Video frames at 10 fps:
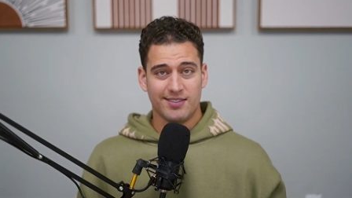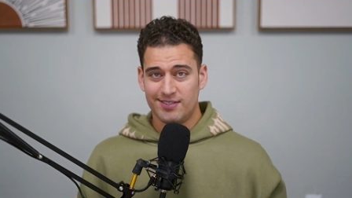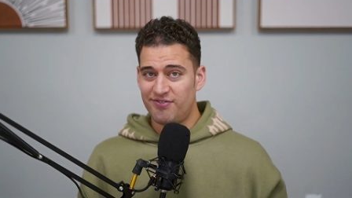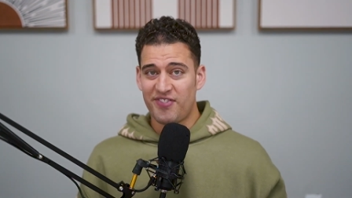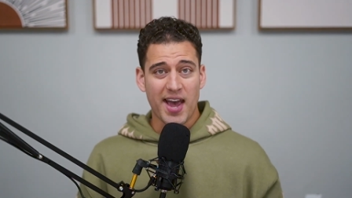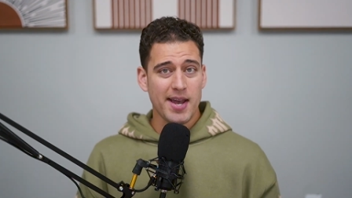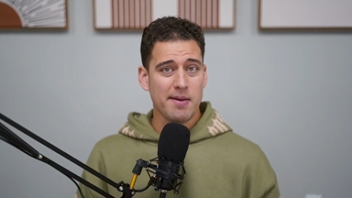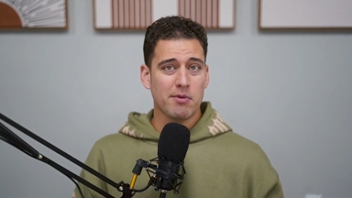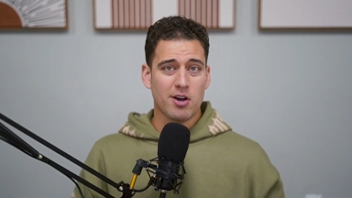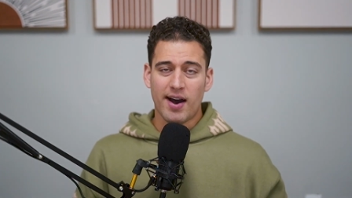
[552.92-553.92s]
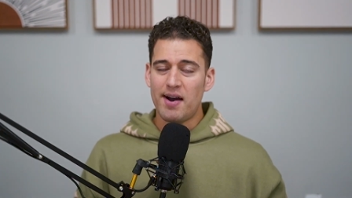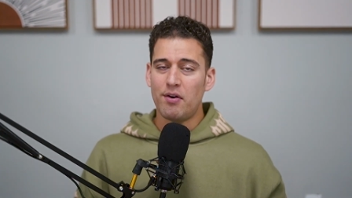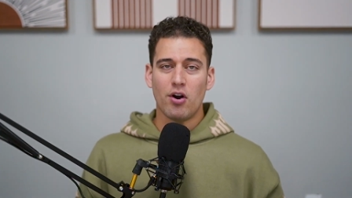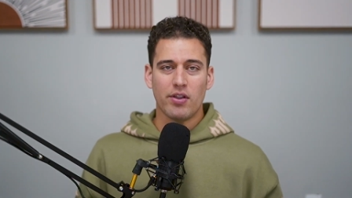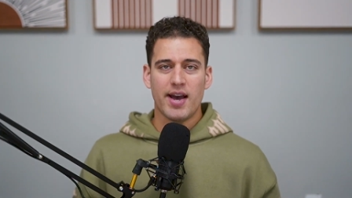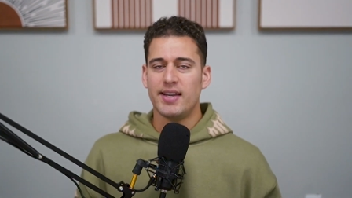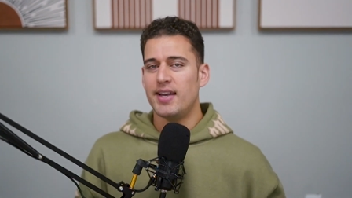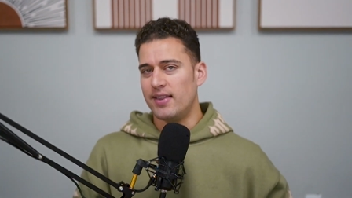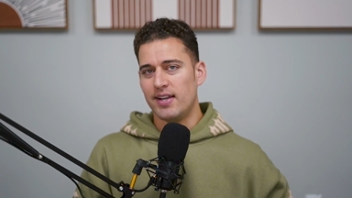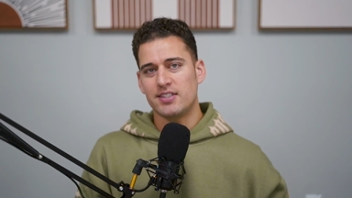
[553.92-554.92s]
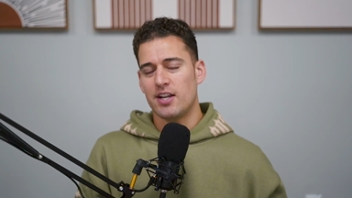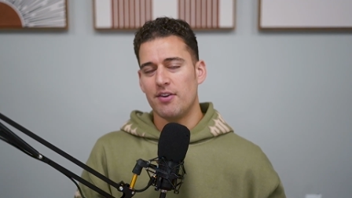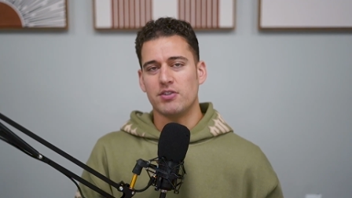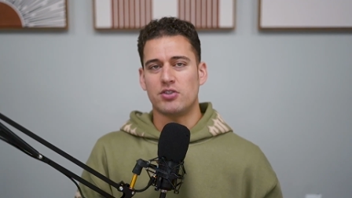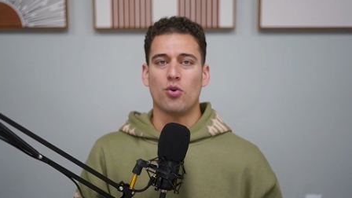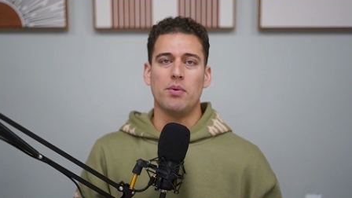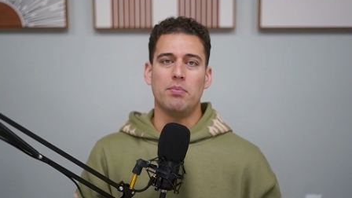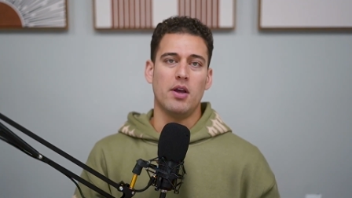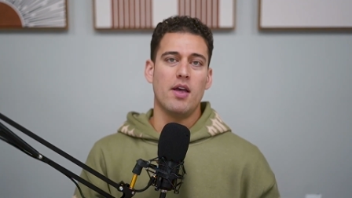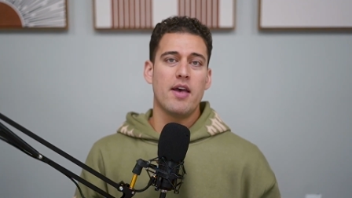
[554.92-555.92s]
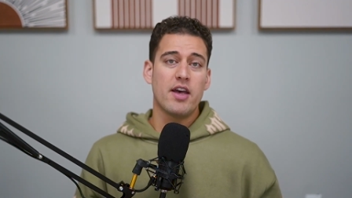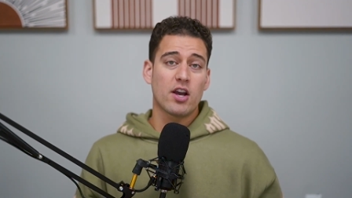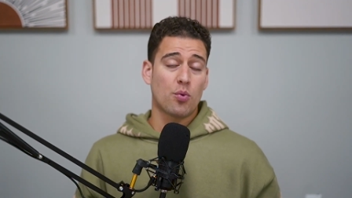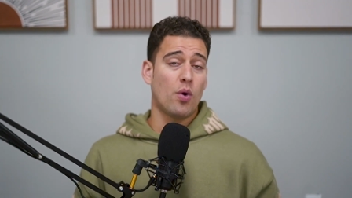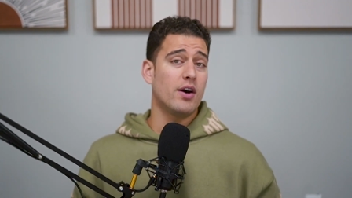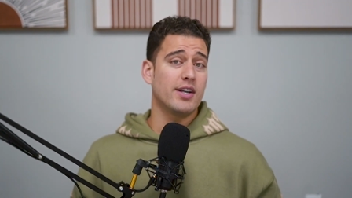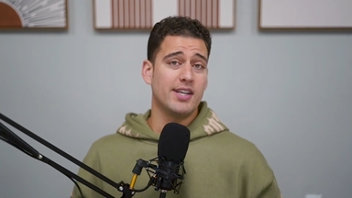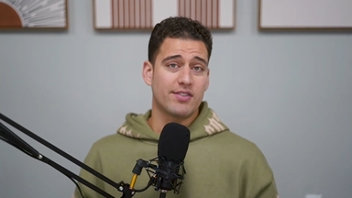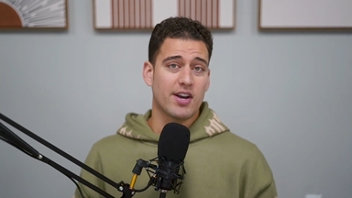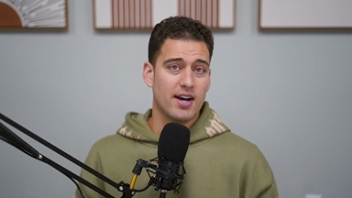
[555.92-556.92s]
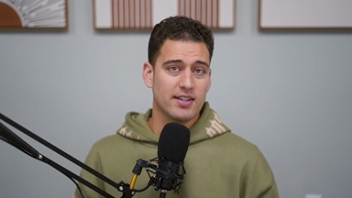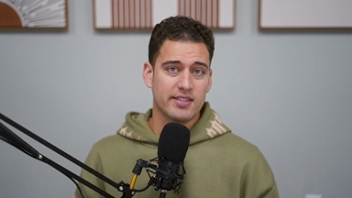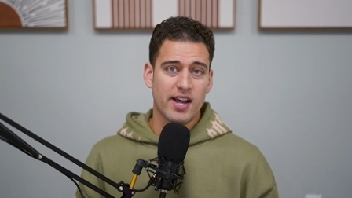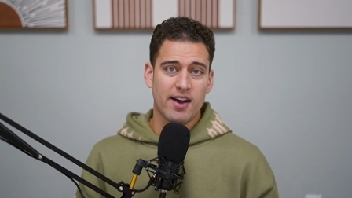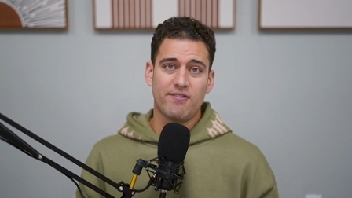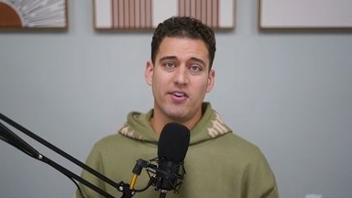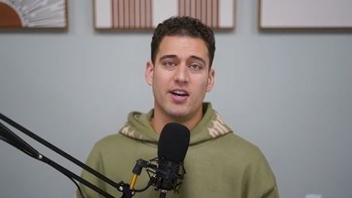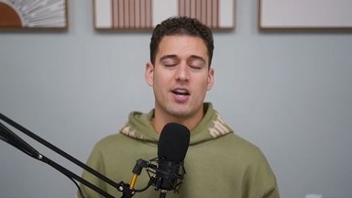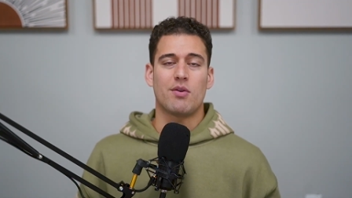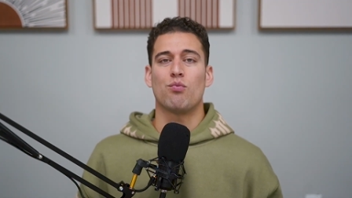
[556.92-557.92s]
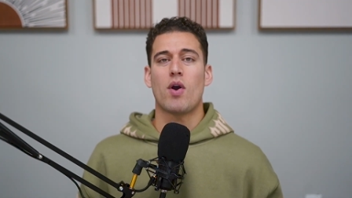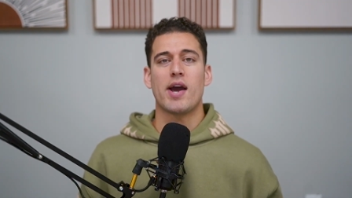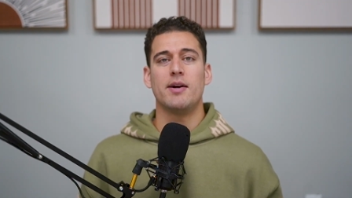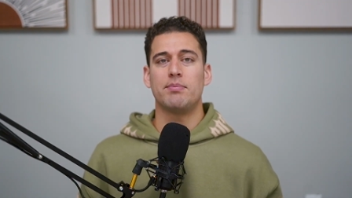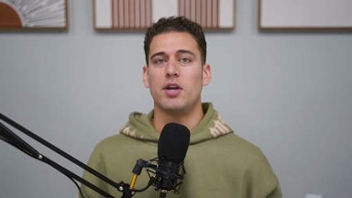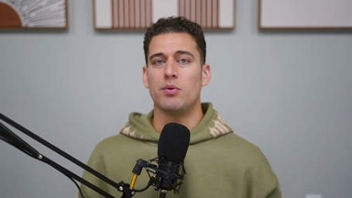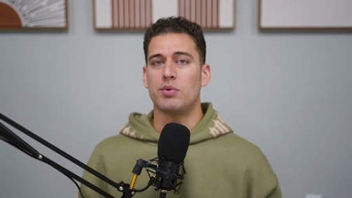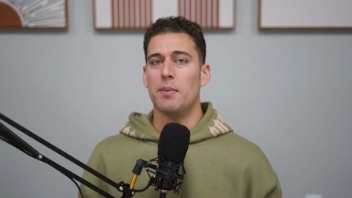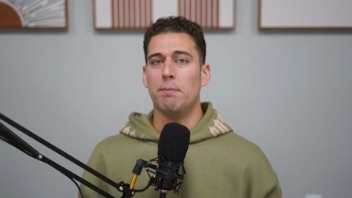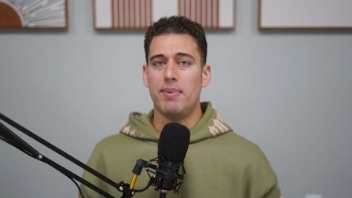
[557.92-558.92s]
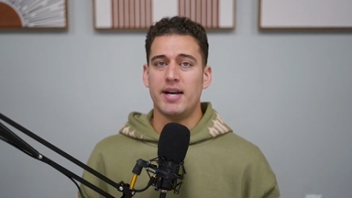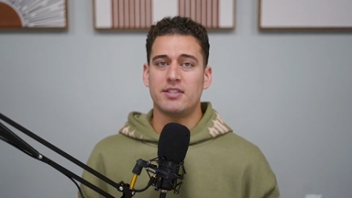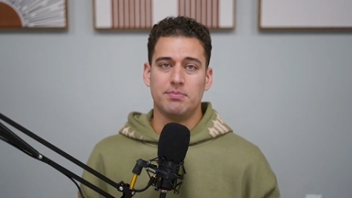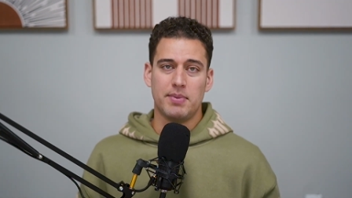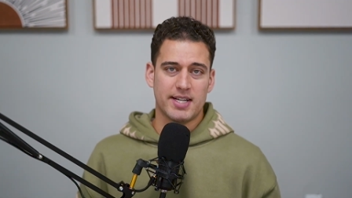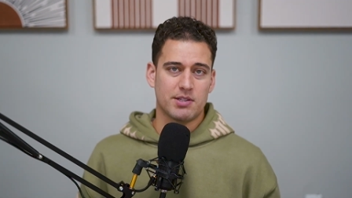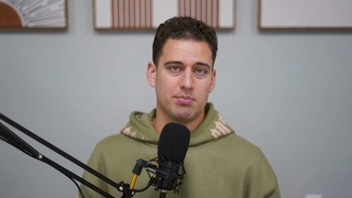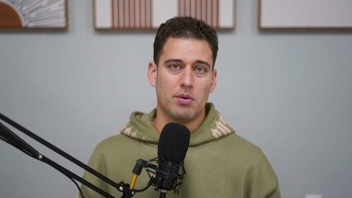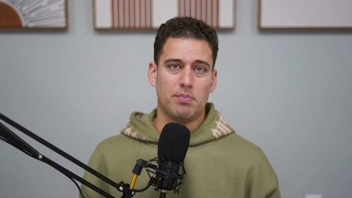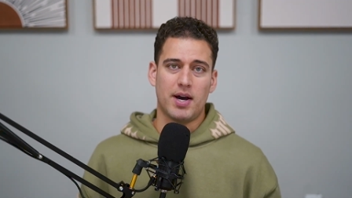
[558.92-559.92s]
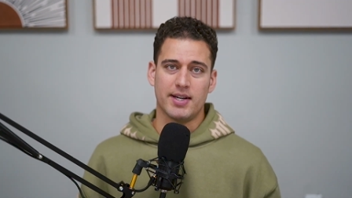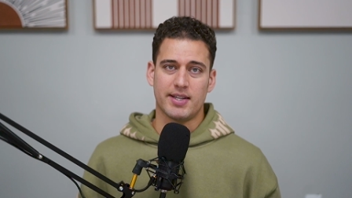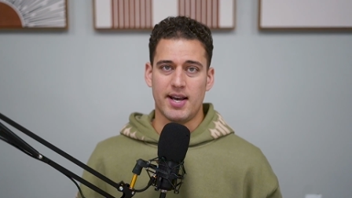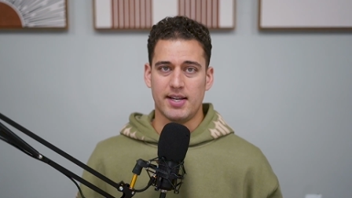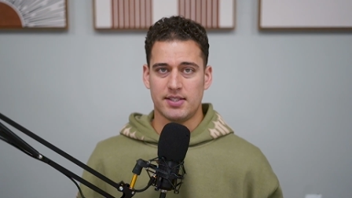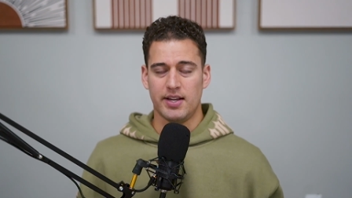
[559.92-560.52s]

fame, clout, all that, yeah, that's a different story. But quality of content, I feel like I'm right up there with the best basketball podcast.